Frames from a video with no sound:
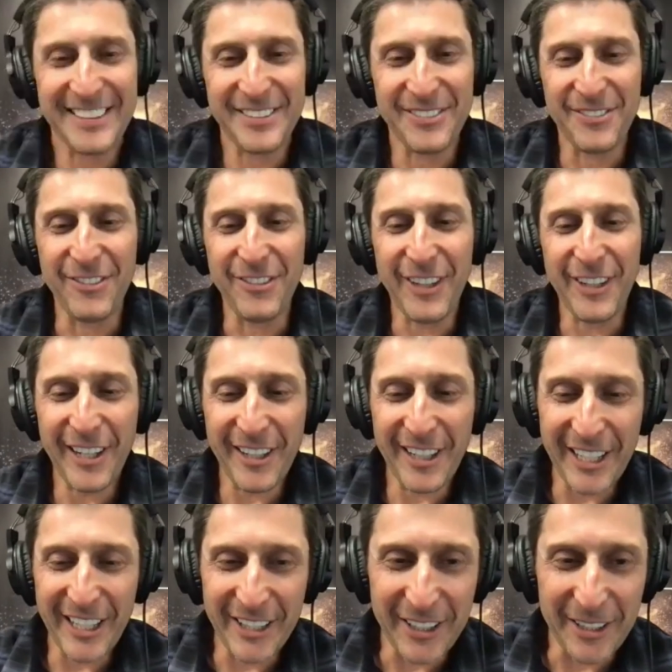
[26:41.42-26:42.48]
Very
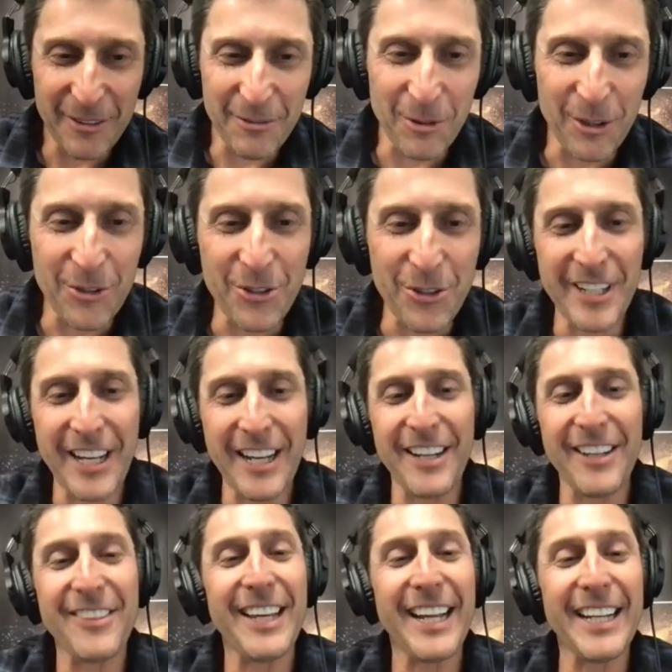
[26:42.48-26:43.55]
good. Well,
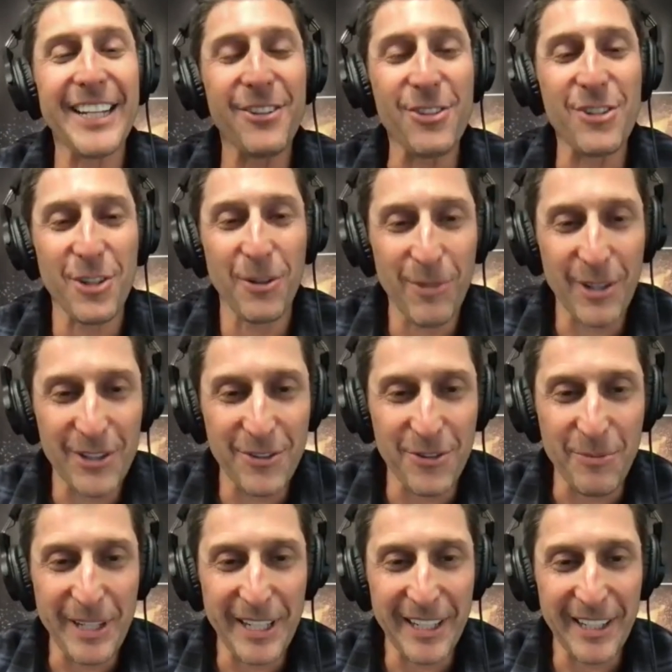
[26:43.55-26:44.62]
Jordana, thank you so much for
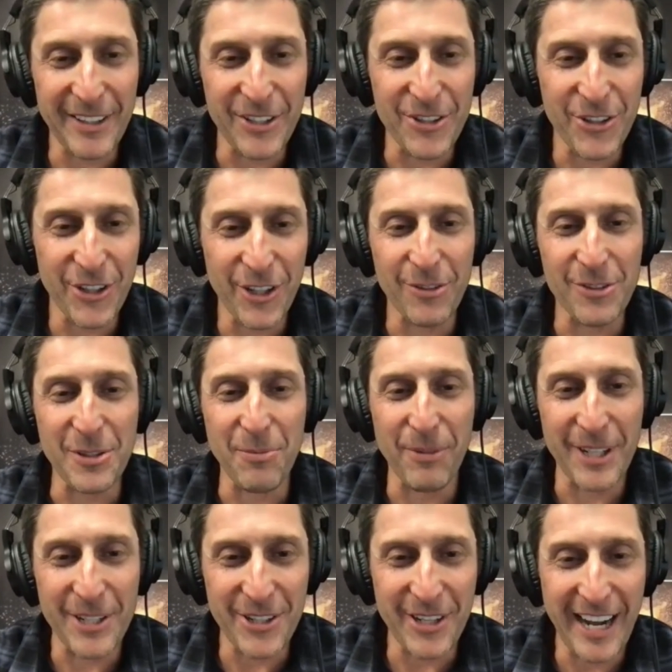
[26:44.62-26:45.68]
being on the show. It was a
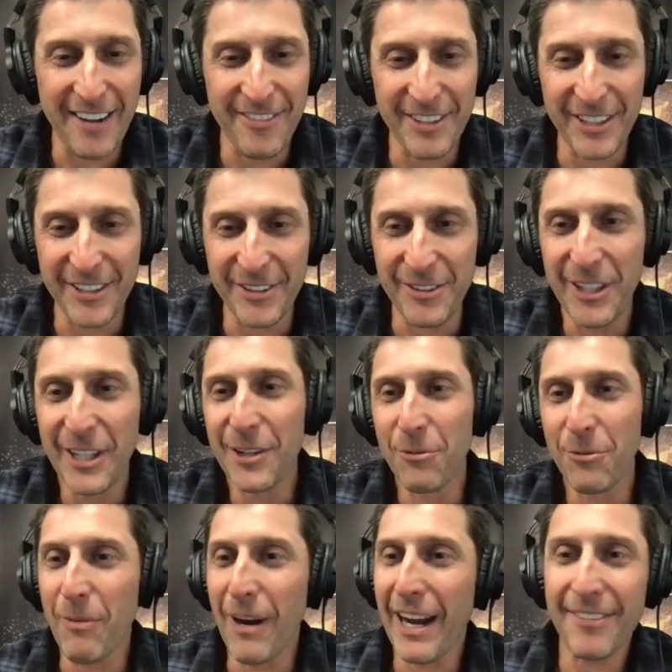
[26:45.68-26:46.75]
pleasure having you.
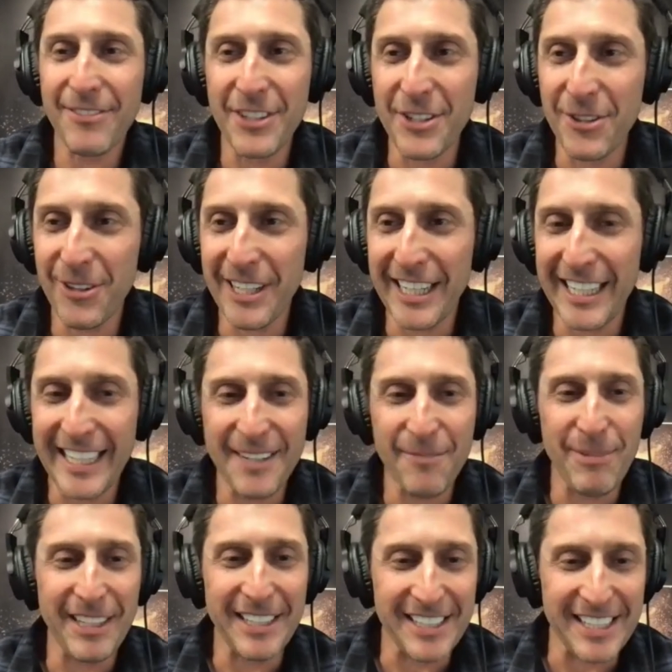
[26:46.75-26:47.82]
We might have to do it again
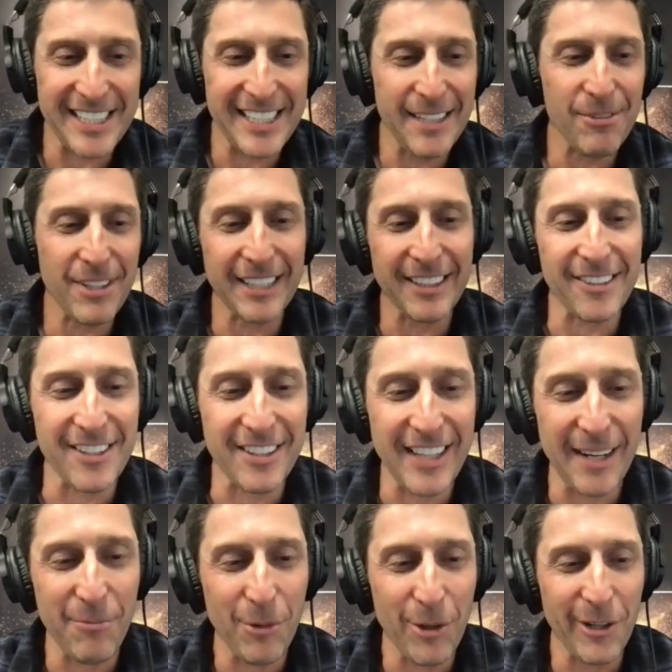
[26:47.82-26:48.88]
because it seems like there's a
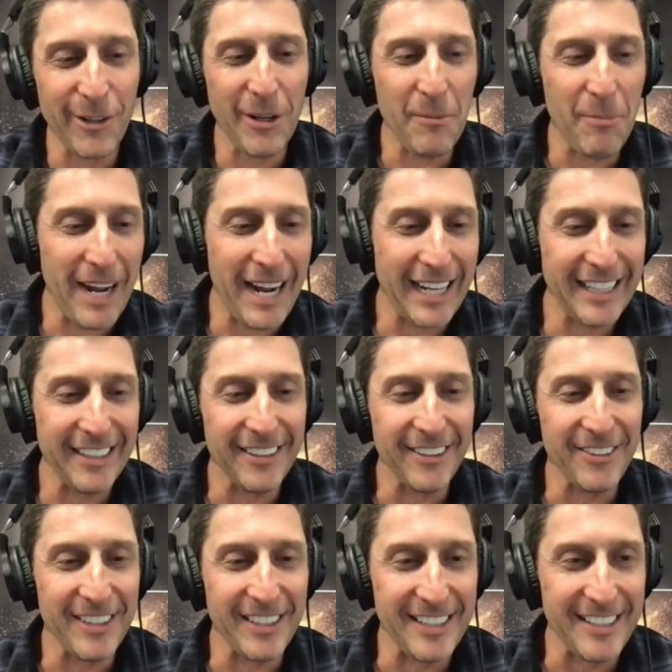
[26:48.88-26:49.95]
lot more to unpack here
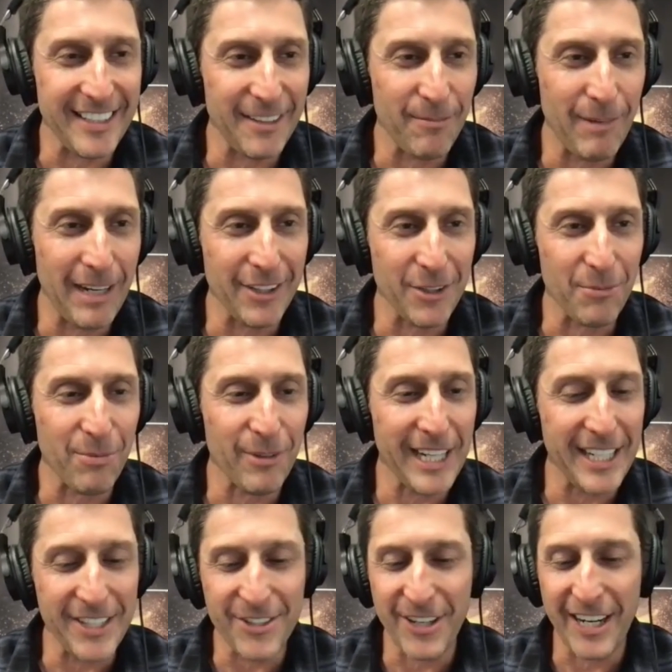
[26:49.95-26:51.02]
that my little
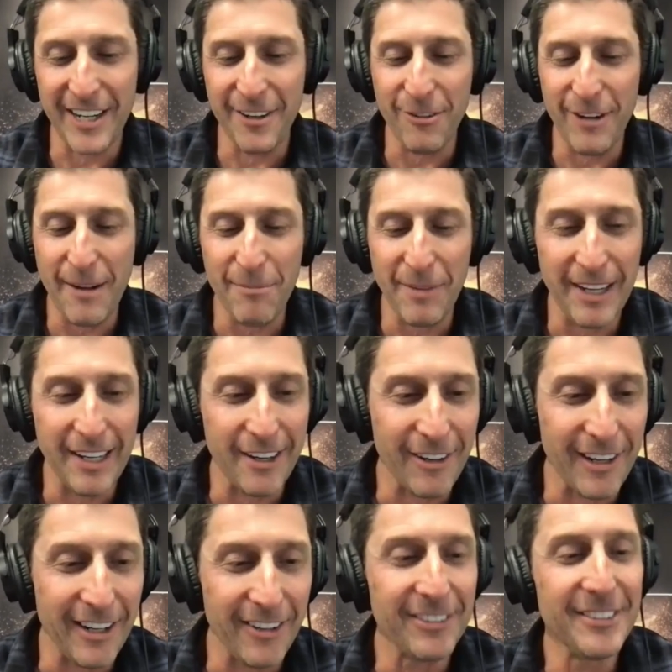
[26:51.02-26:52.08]
brain's trying to wrap my head
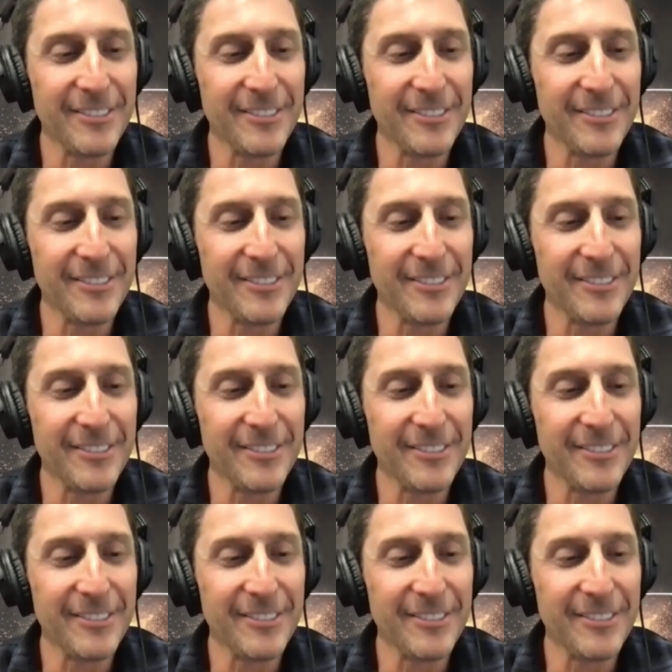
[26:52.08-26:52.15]
around.